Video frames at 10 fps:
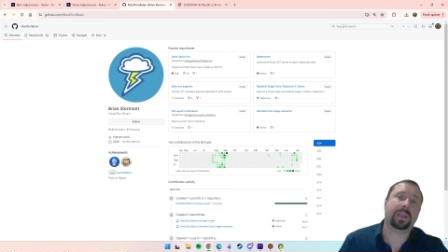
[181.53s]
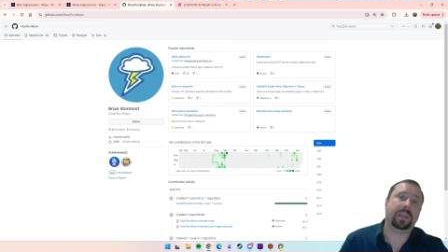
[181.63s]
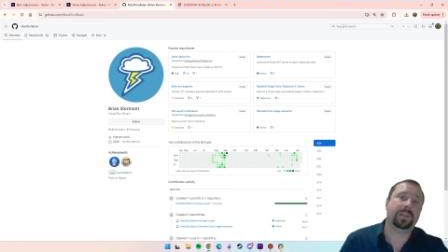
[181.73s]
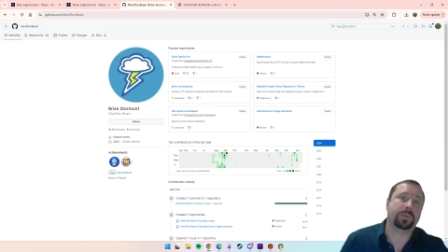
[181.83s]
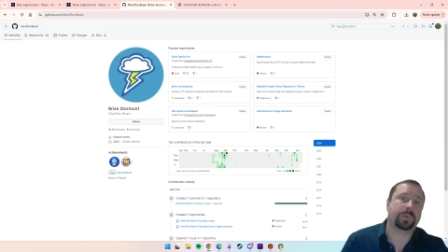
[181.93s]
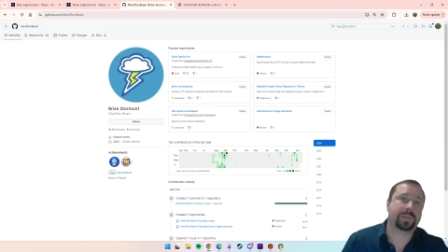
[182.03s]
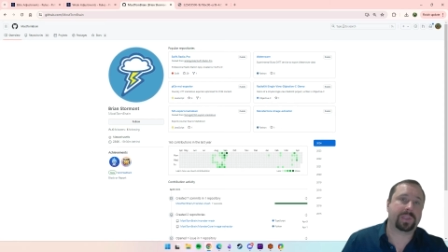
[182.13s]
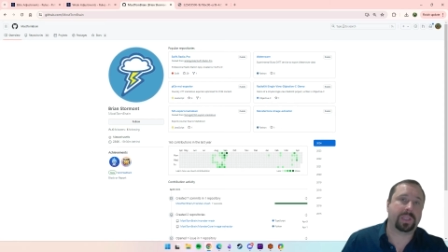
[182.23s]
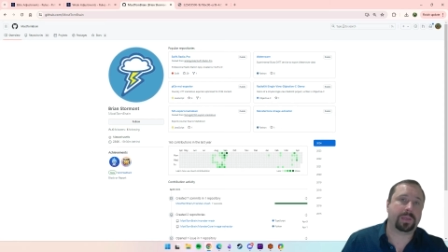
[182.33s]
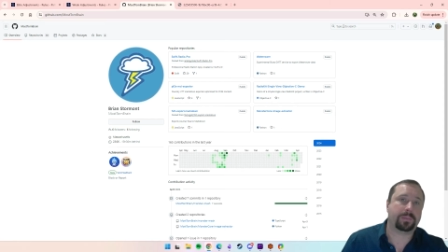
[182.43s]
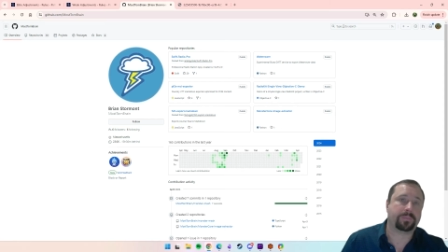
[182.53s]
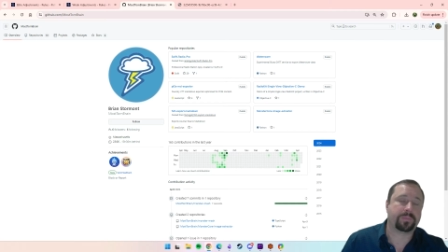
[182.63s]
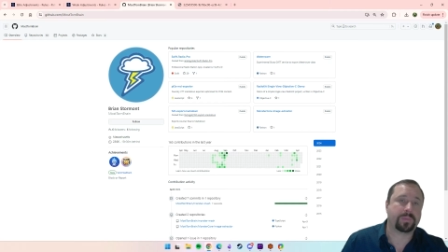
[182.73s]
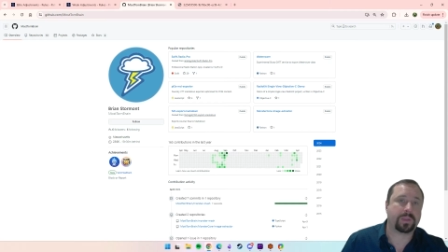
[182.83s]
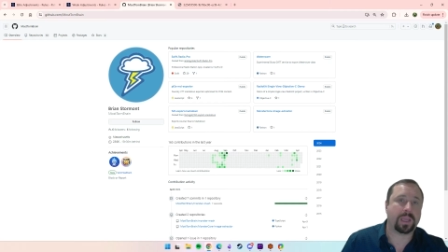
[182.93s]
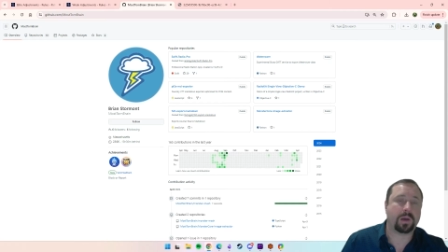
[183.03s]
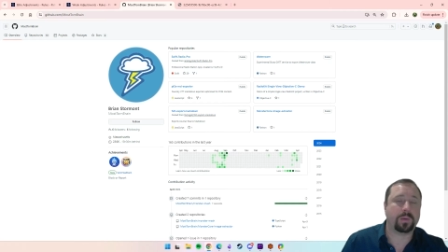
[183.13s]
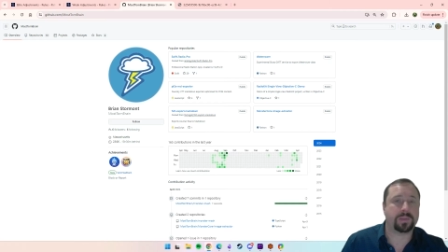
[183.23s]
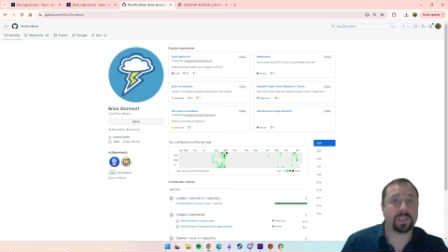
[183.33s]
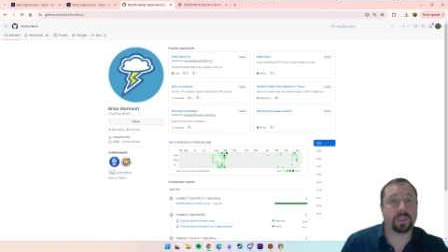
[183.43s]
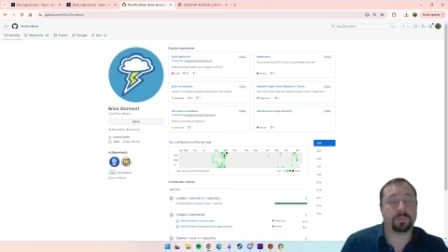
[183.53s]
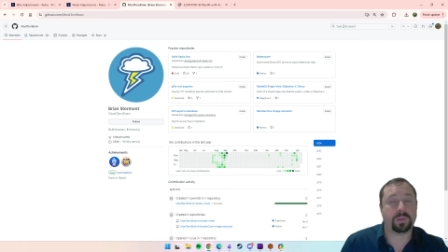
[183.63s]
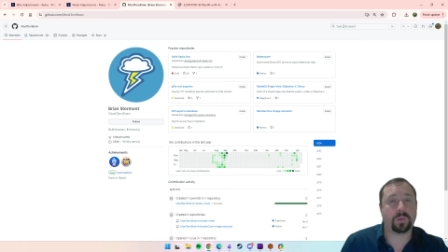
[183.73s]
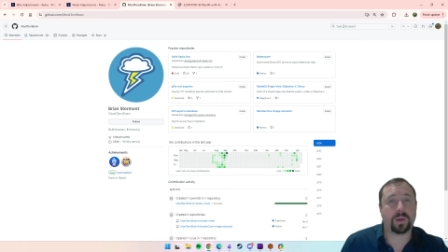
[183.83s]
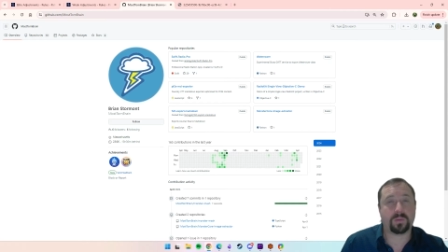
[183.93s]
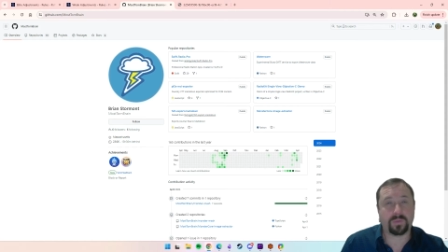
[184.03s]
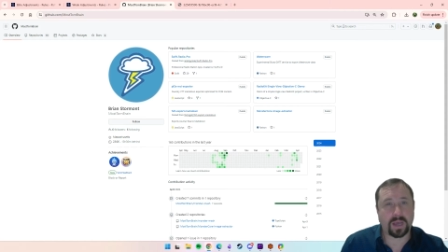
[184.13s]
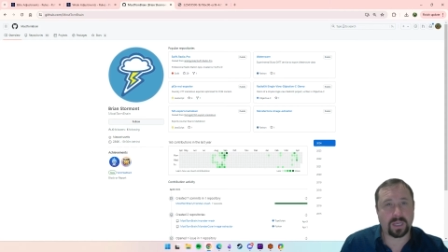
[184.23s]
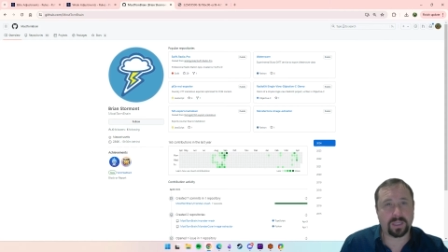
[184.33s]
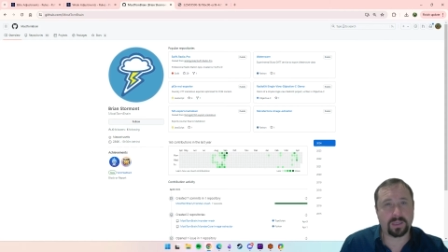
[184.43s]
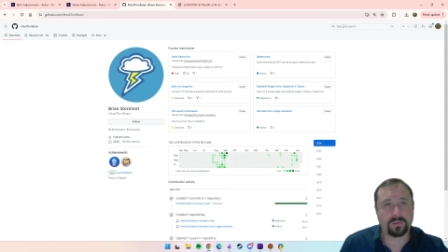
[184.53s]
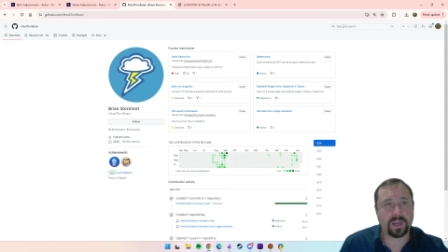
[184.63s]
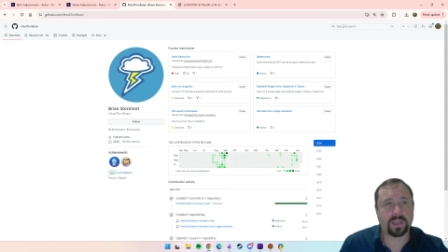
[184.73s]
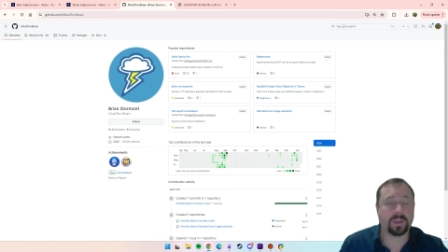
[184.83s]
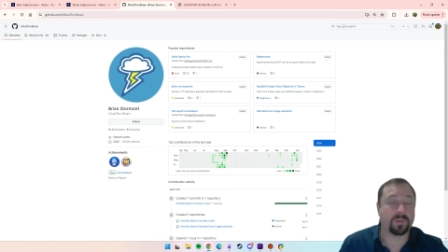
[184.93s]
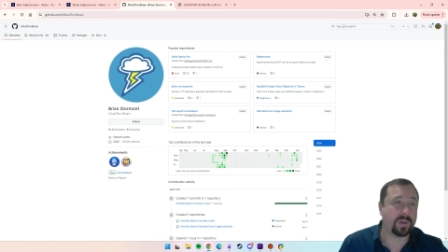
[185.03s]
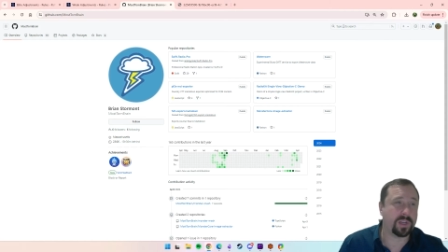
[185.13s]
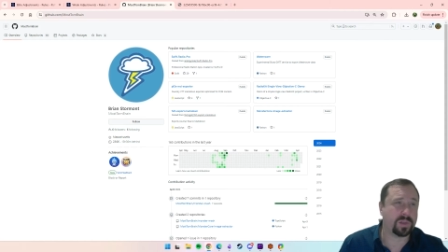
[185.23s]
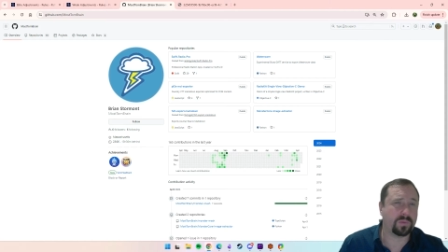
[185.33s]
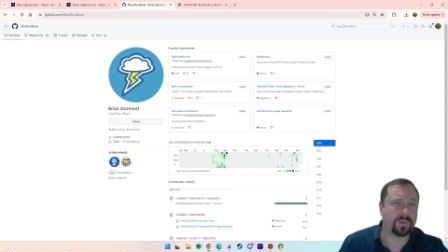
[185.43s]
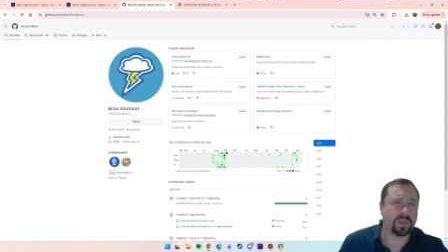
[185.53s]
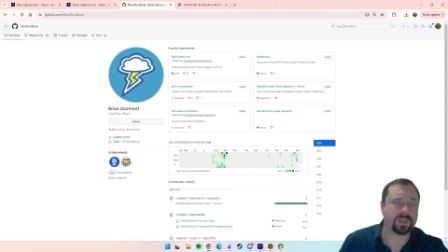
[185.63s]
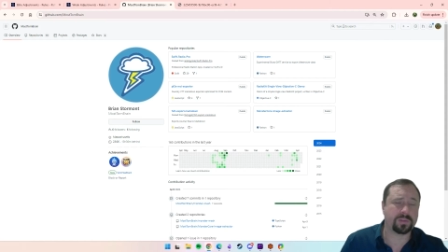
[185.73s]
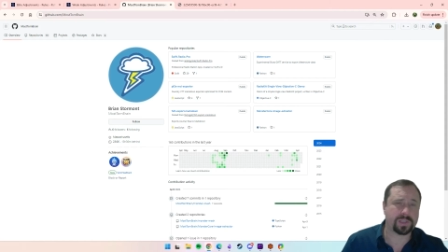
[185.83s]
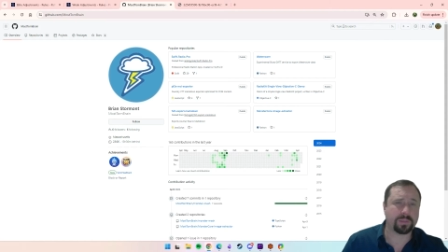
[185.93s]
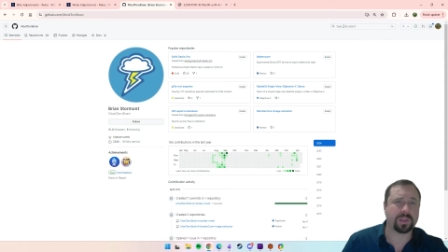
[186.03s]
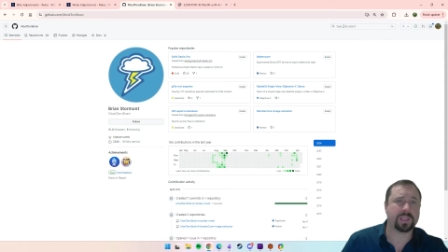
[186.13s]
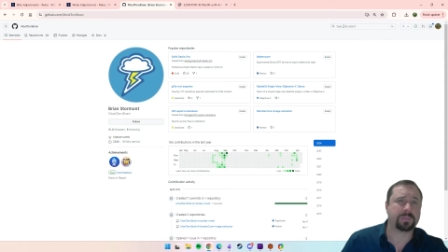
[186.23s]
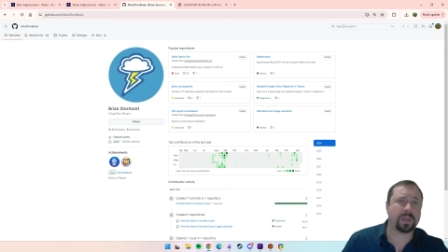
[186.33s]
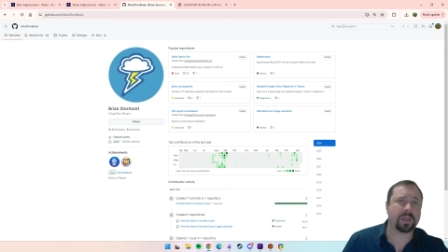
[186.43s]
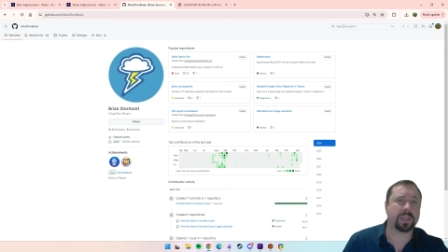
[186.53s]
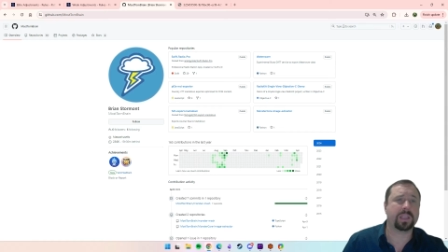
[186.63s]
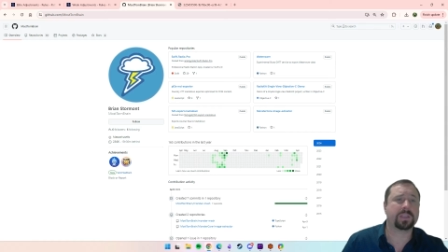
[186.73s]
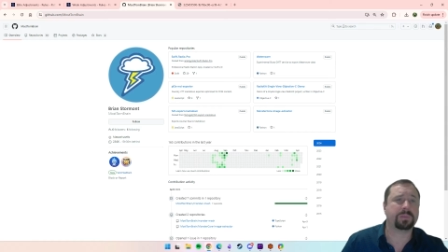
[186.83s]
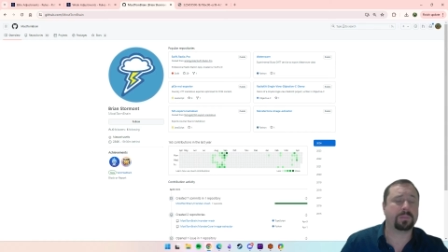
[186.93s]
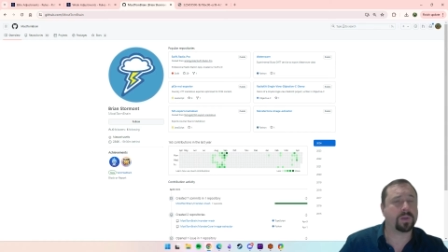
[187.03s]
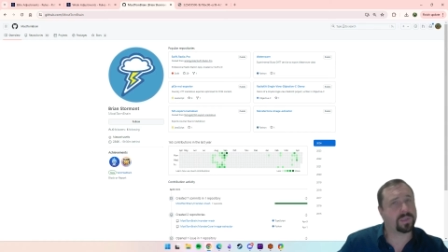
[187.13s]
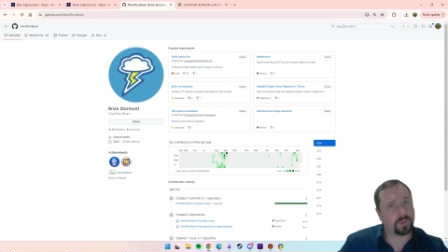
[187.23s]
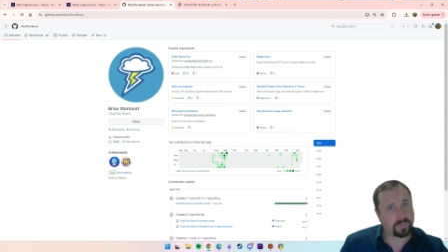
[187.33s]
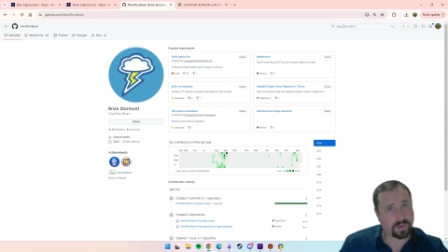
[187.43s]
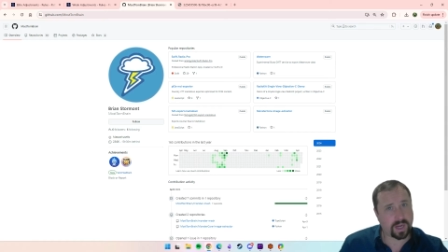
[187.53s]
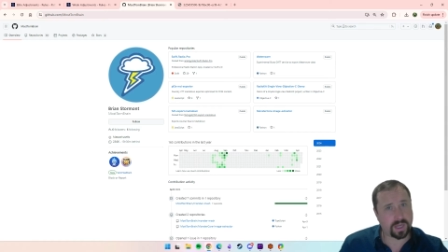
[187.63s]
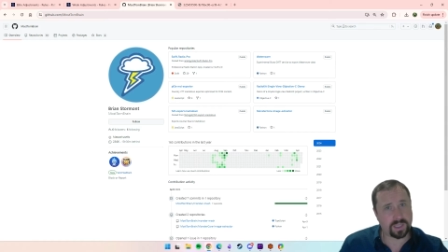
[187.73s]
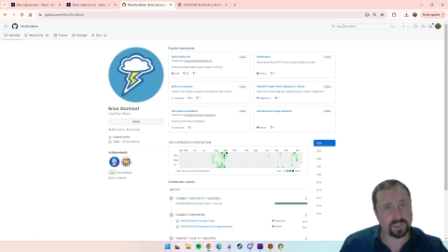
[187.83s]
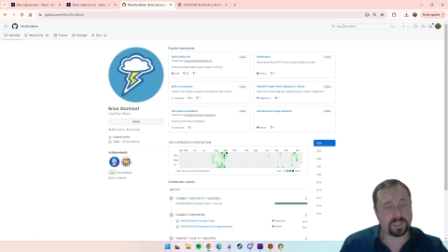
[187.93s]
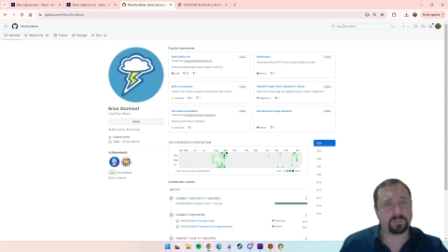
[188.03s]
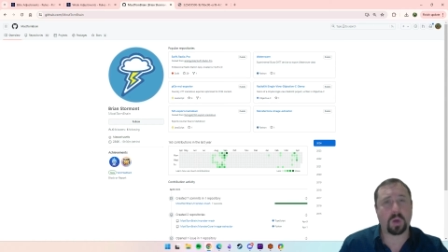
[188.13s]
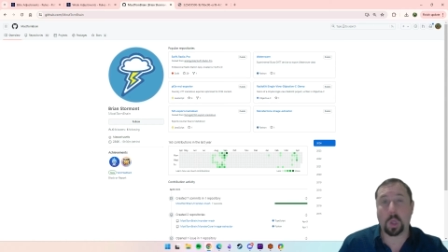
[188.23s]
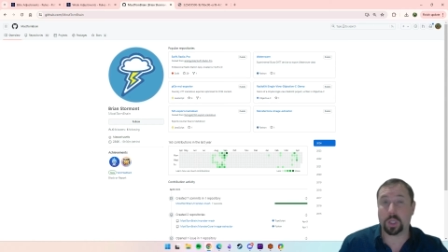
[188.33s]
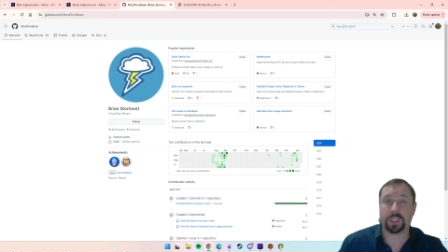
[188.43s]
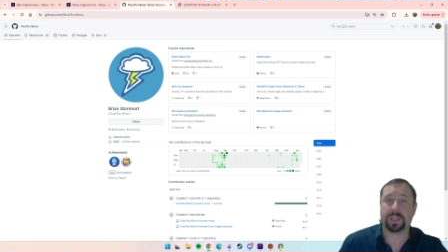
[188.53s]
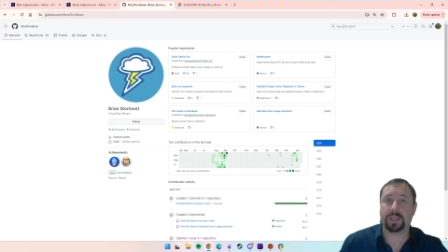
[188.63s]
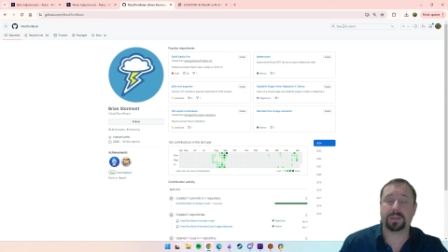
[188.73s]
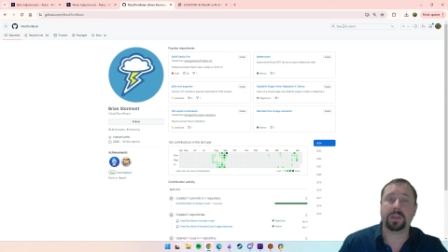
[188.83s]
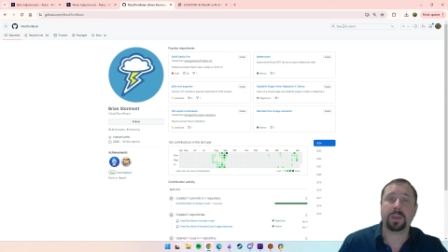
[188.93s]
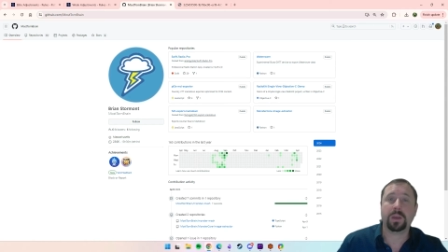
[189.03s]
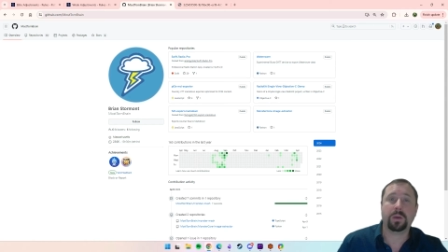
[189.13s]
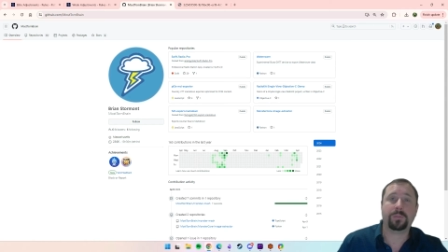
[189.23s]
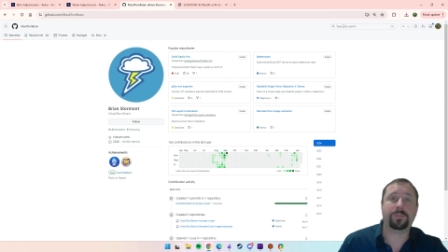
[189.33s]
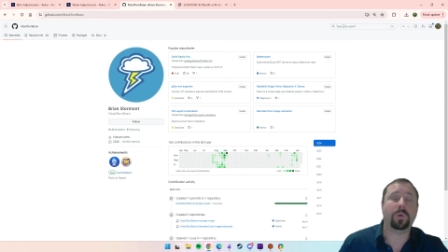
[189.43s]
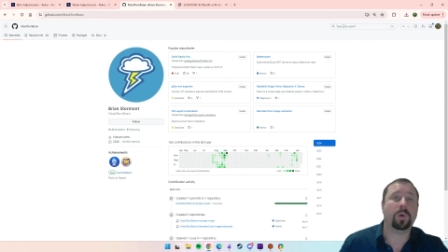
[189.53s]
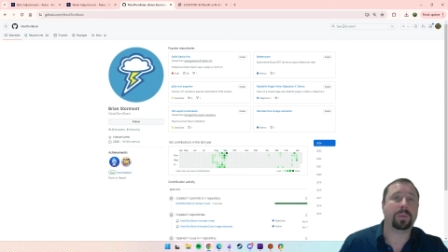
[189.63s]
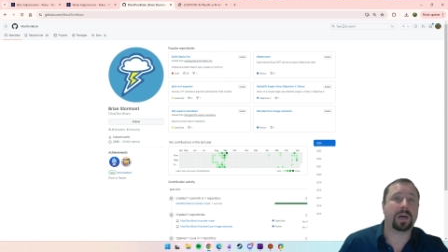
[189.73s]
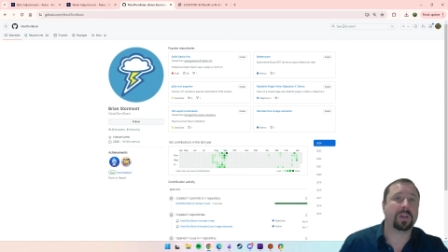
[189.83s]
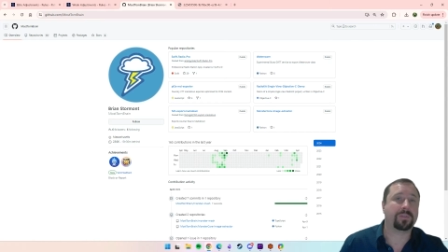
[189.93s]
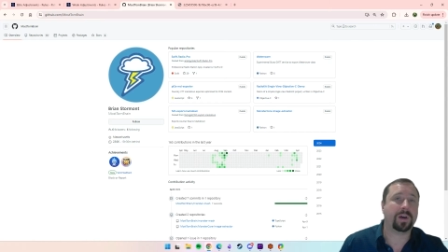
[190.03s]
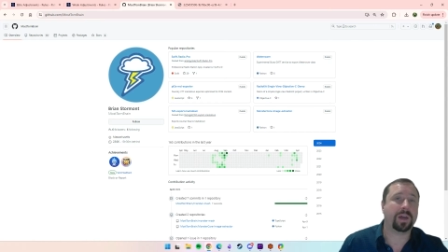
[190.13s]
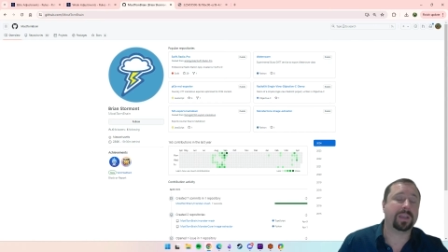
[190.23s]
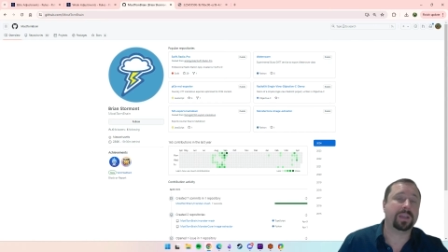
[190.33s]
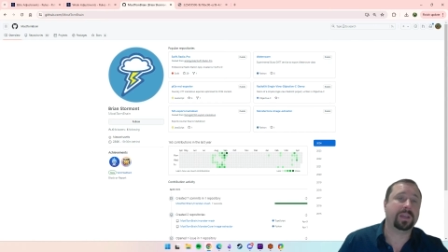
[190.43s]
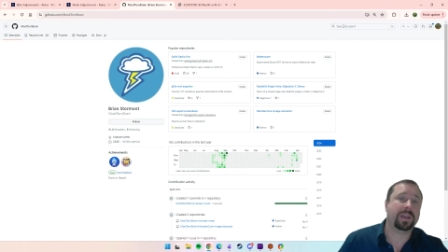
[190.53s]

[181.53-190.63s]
into Obsidian. Now, obviously, you'd be aware of Farling created the original version of some of these plugins, but Most Torn Brain is just polishing it for Pathfinder,